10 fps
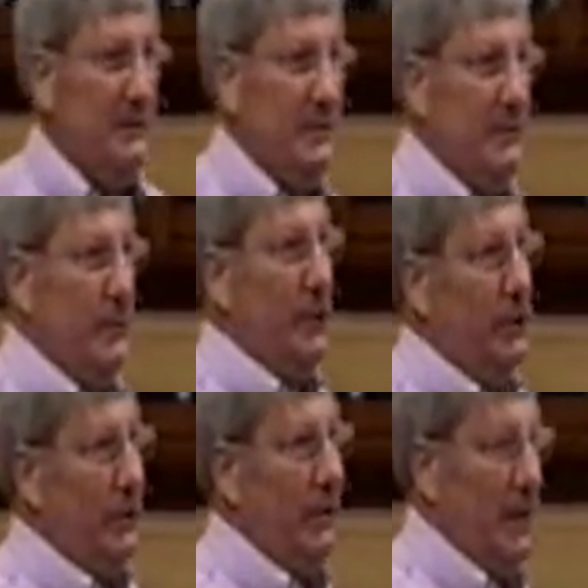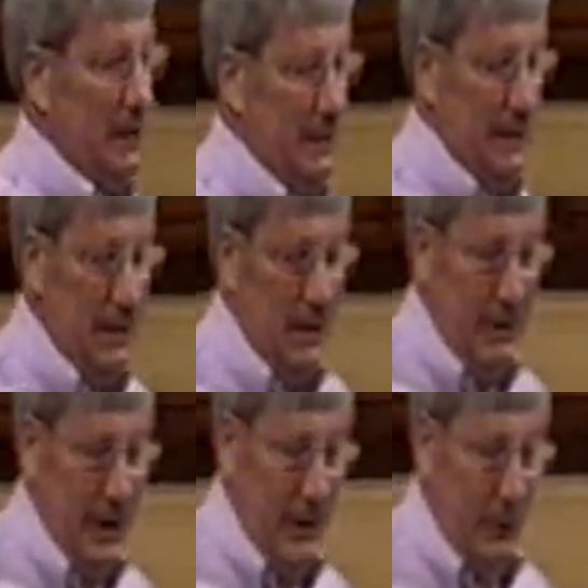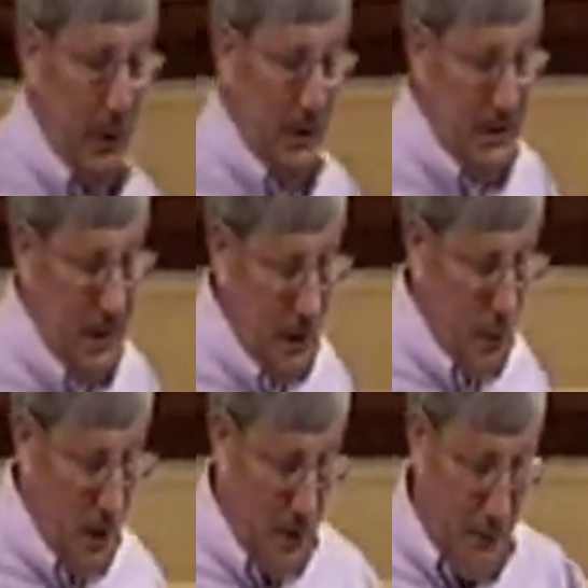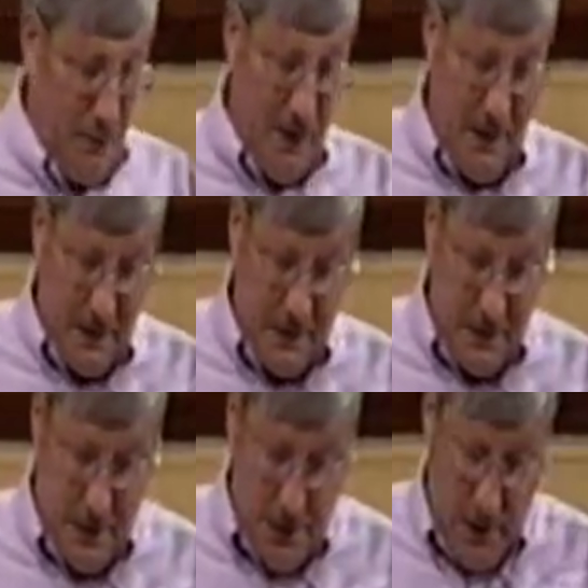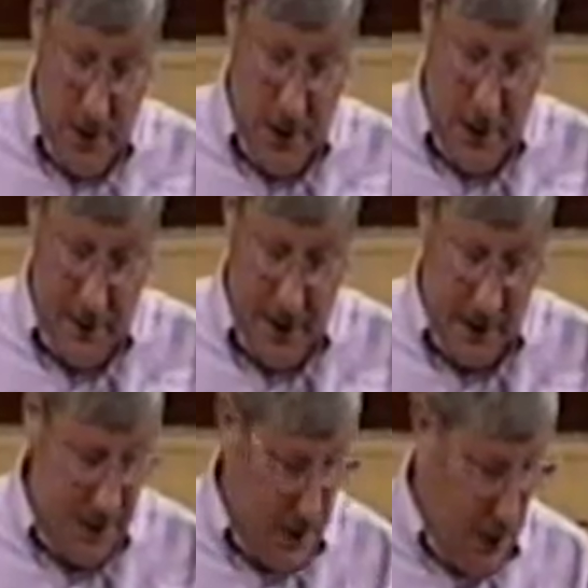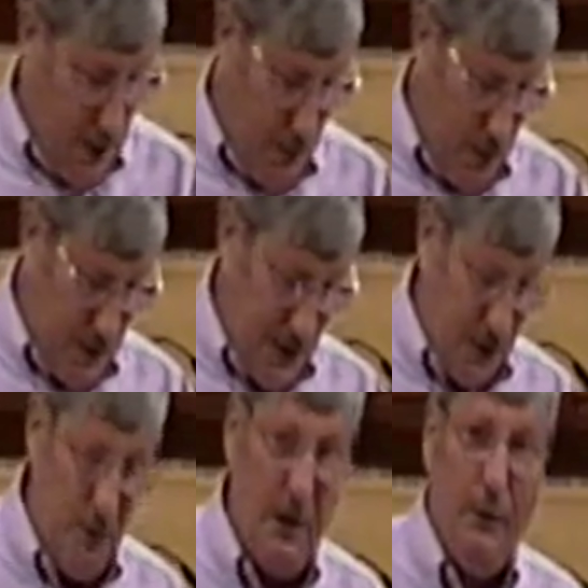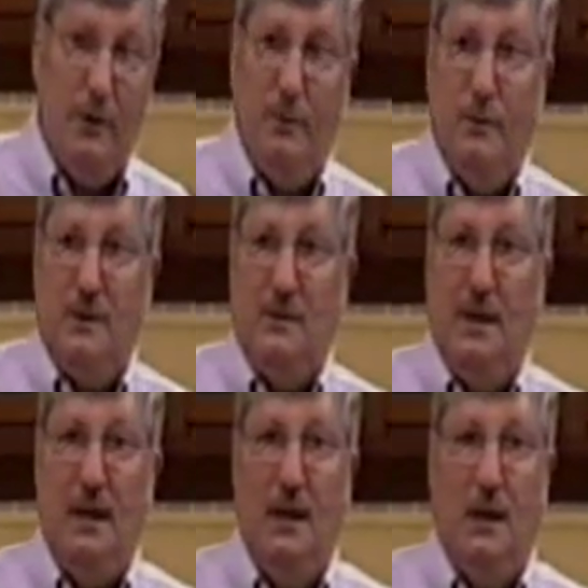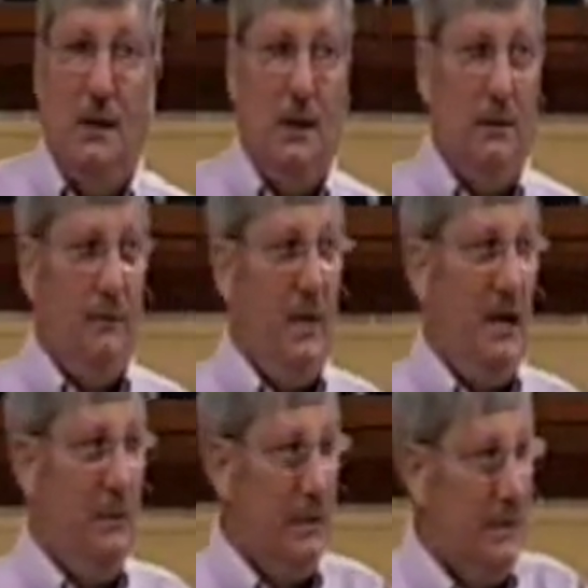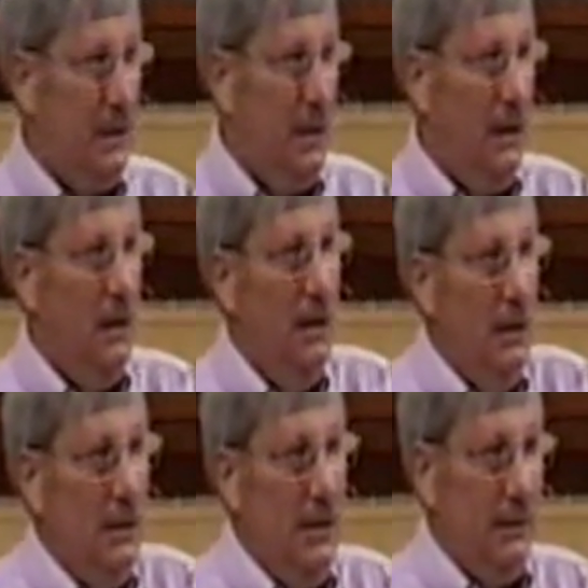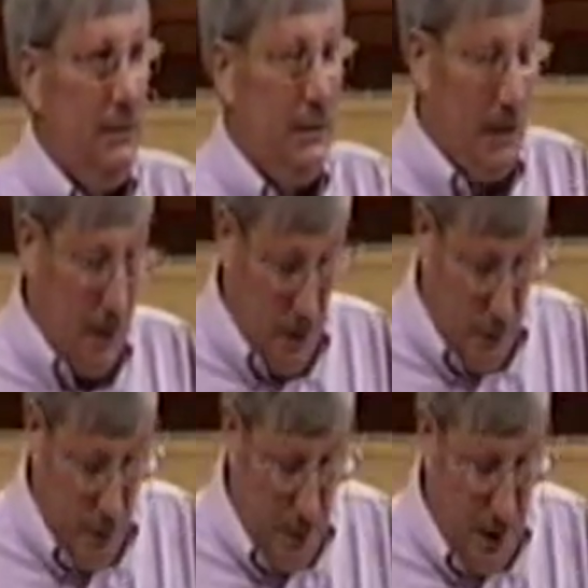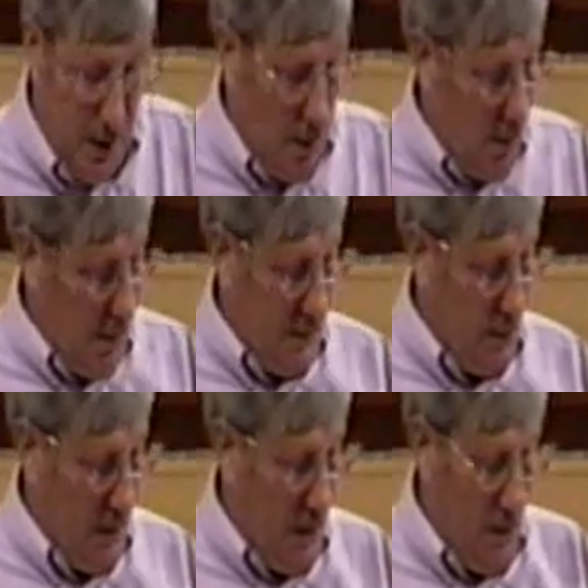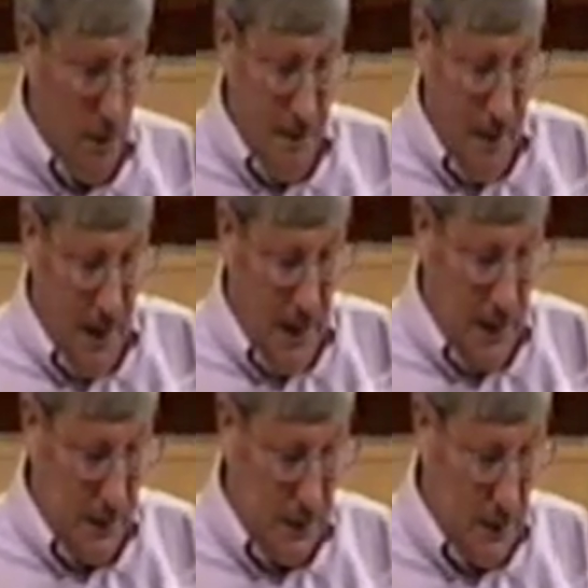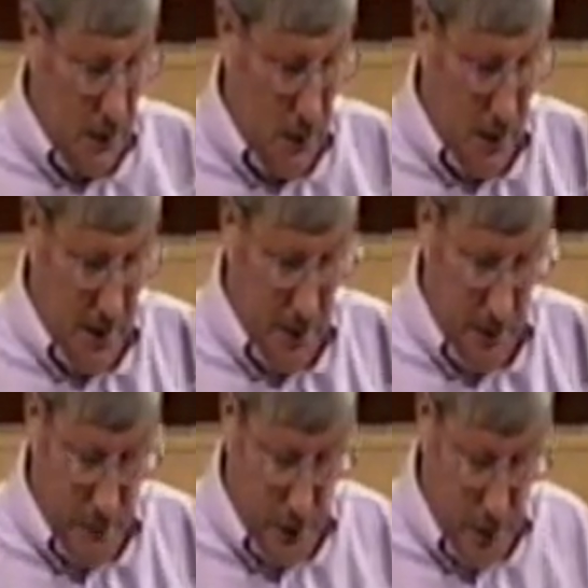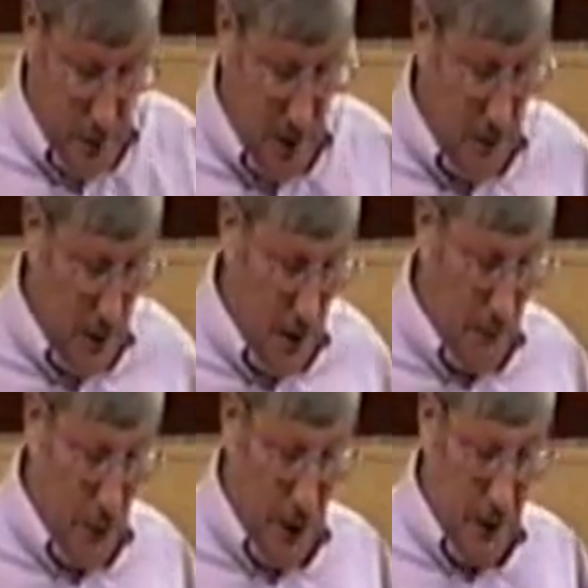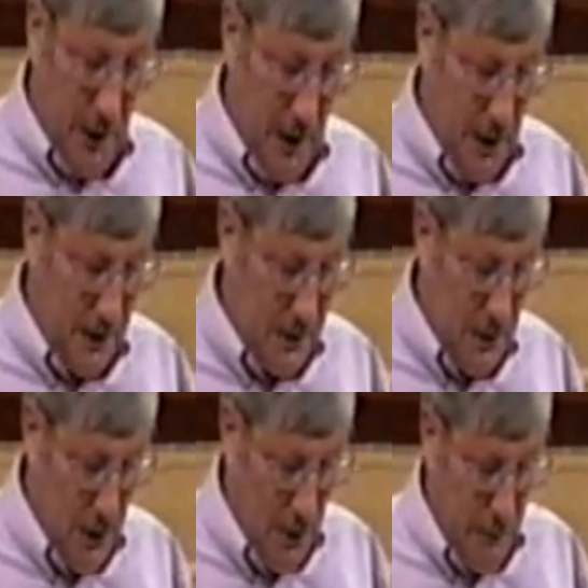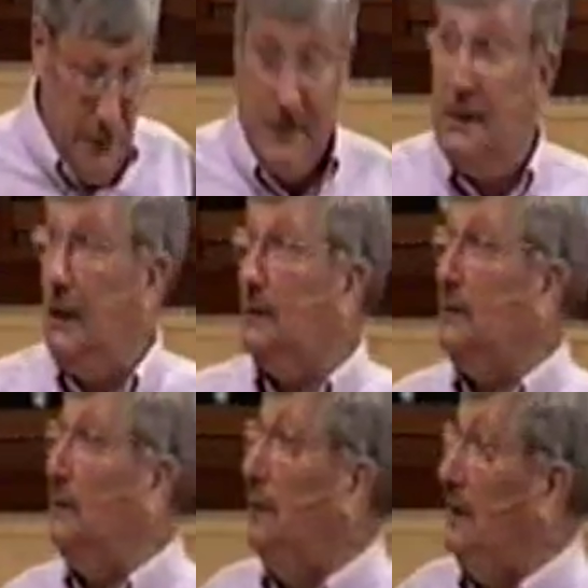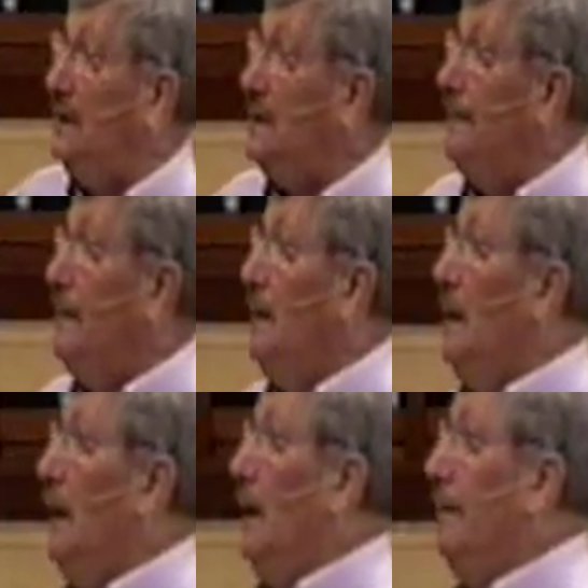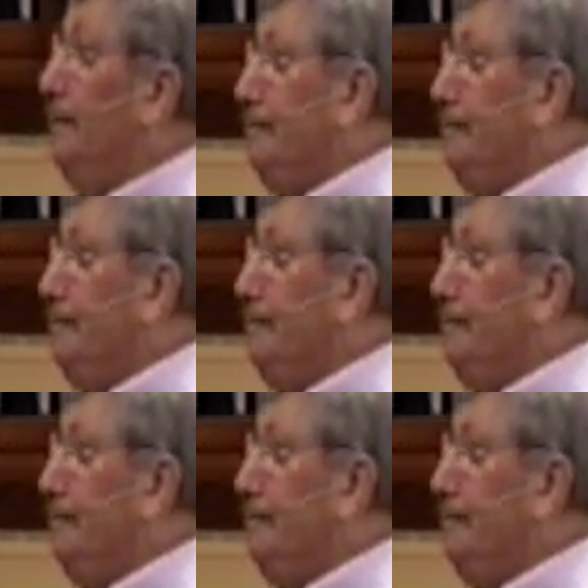some very good things that I think we can take away from this. Next Sunday, of course, Dr. Mike Whitmer is speaking, and then the following Sunday, Dr. John Duff will be here as well. And so I'm leaving you in very good hands for these next 2 weeks. I